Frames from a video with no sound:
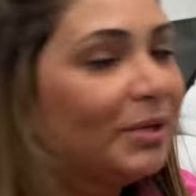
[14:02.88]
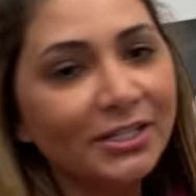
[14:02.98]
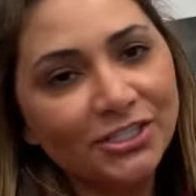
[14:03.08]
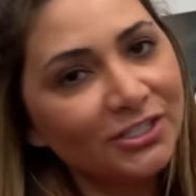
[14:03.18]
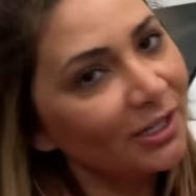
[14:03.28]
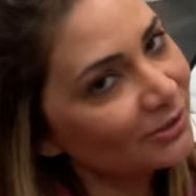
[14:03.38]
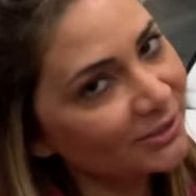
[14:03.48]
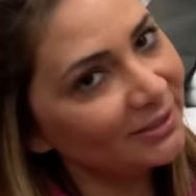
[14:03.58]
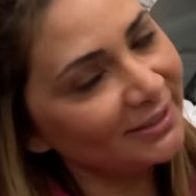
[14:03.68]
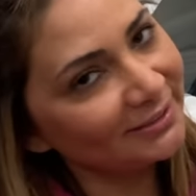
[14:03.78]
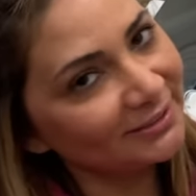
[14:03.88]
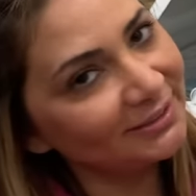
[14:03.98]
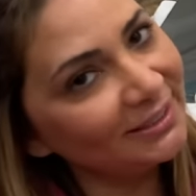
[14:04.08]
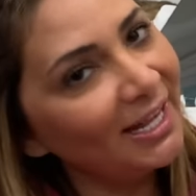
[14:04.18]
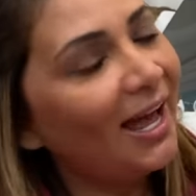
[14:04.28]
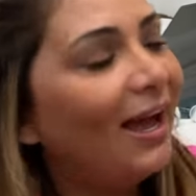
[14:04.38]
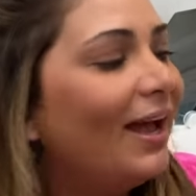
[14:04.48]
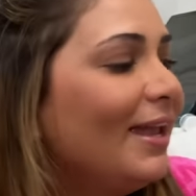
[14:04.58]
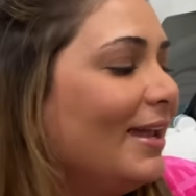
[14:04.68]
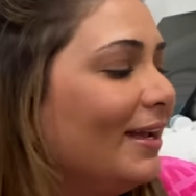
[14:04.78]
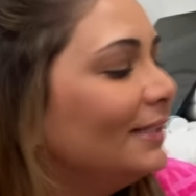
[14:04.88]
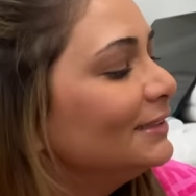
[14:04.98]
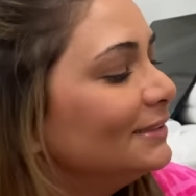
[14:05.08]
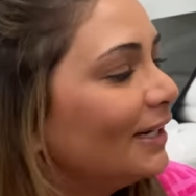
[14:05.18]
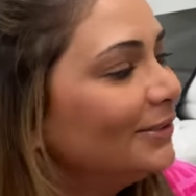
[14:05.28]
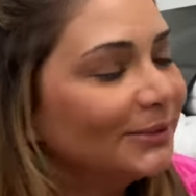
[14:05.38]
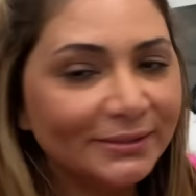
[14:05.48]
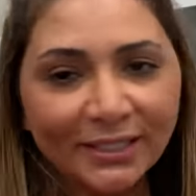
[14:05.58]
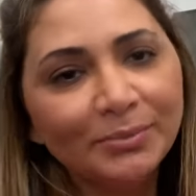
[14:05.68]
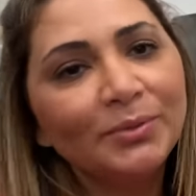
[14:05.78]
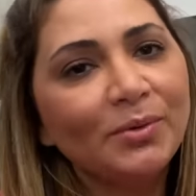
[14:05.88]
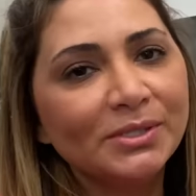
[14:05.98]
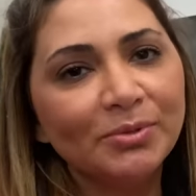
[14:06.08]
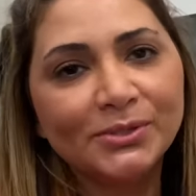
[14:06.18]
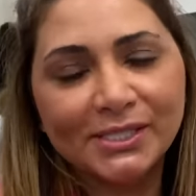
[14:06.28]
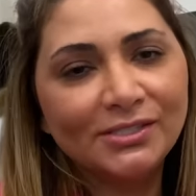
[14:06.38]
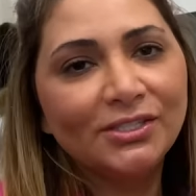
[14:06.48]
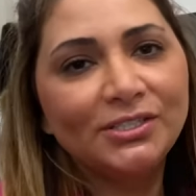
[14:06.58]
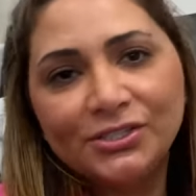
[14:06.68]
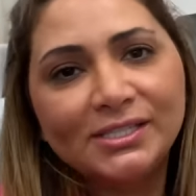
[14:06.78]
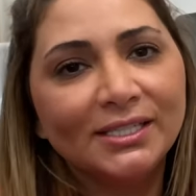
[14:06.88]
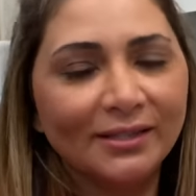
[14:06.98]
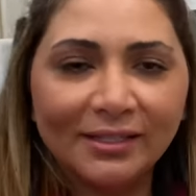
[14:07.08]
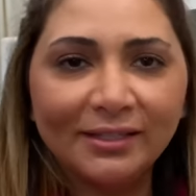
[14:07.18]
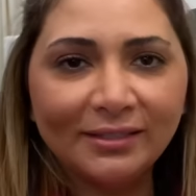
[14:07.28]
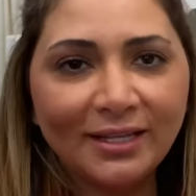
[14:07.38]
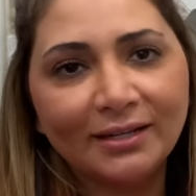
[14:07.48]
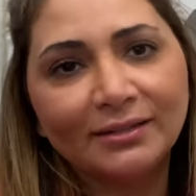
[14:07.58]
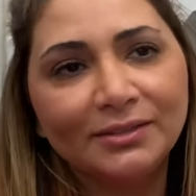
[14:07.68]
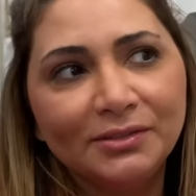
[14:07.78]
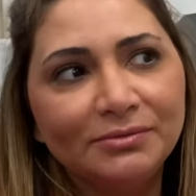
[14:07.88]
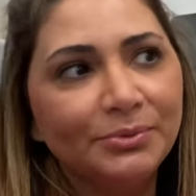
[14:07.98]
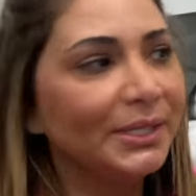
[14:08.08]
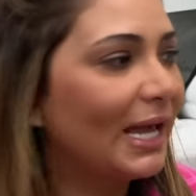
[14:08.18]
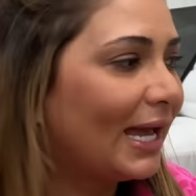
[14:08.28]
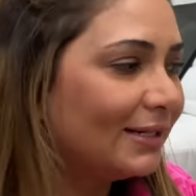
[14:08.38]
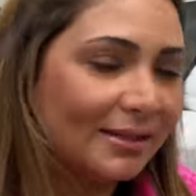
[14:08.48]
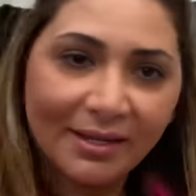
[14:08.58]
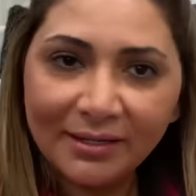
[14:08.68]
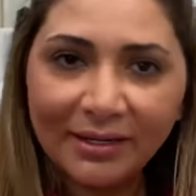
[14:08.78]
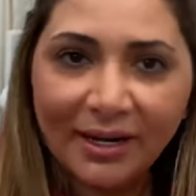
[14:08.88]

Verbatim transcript: much, not too little. And I don't know, tell me what was the most interesting thing that you, we had in there.